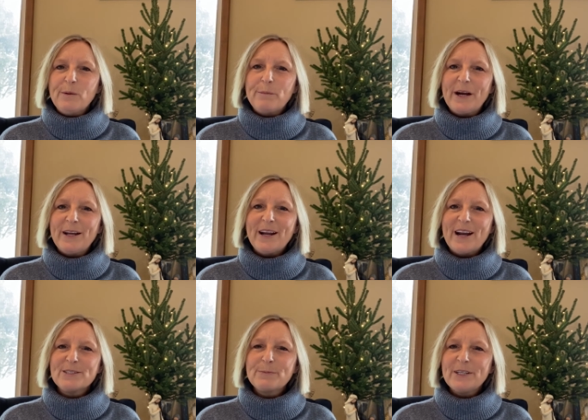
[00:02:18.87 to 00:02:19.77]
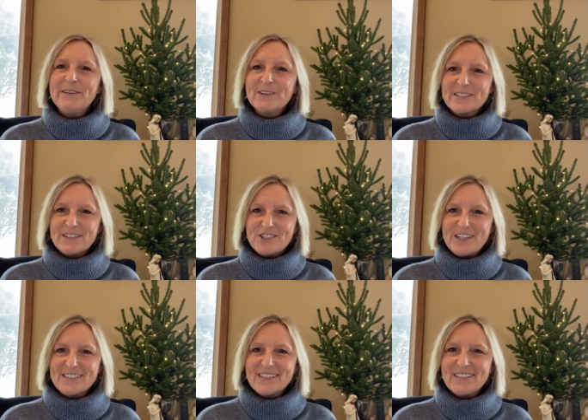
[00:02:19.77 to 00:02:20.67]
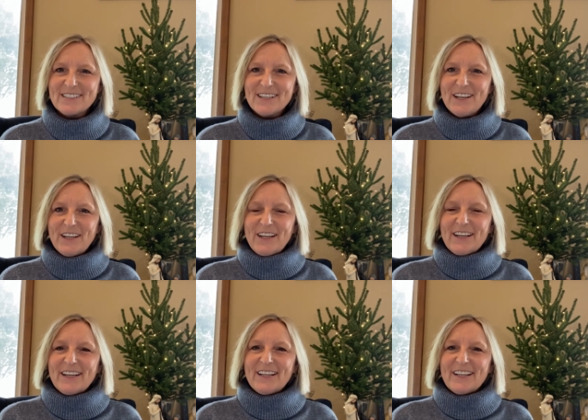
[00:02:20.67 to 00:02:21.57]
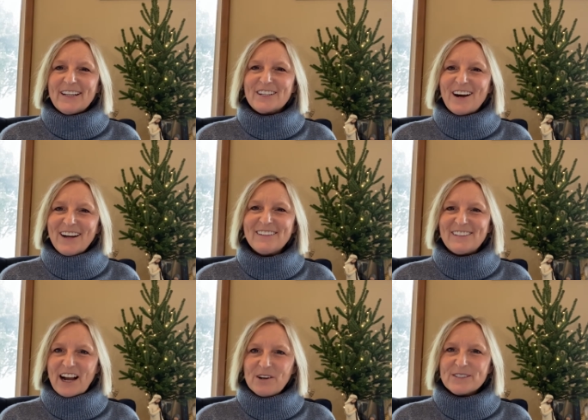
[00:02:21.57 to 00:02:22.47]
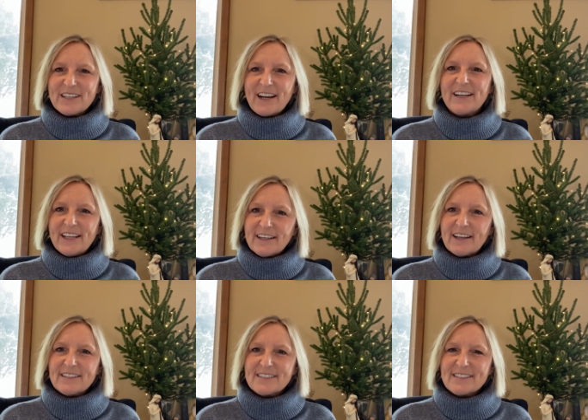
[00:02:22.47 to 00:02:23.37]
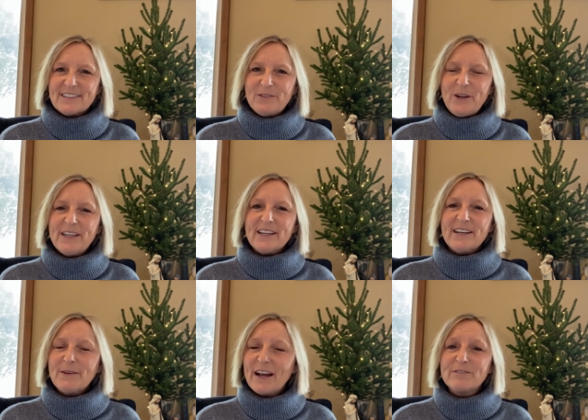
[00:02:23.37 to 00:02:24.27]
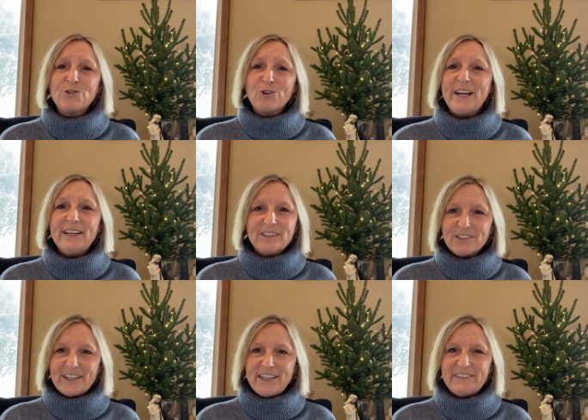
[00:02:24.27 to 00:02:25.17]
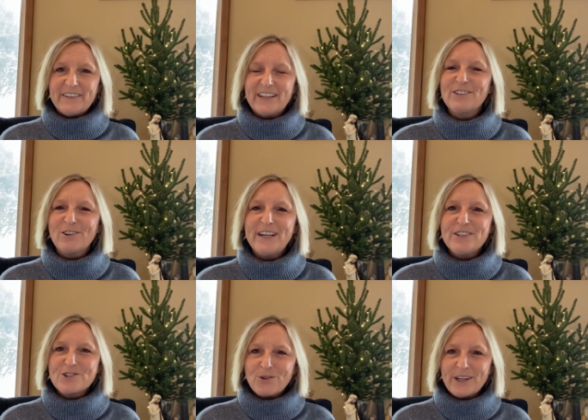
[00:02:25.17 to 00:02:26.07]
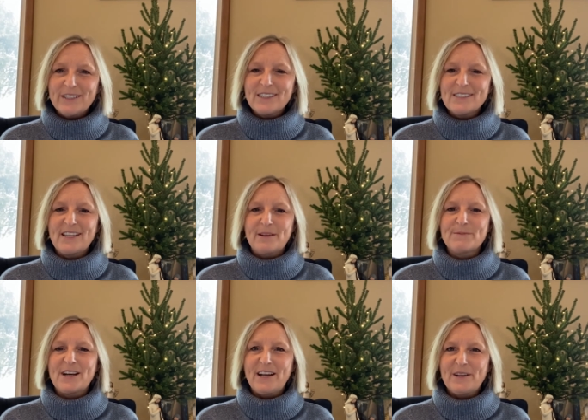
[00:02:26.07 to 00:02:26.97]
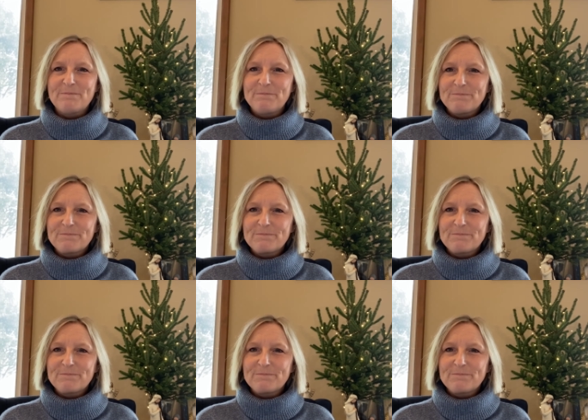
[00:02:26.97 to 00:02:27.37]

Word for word: But as believers in Jesus, God allows that in us. We can have great grief and great joy at the same time.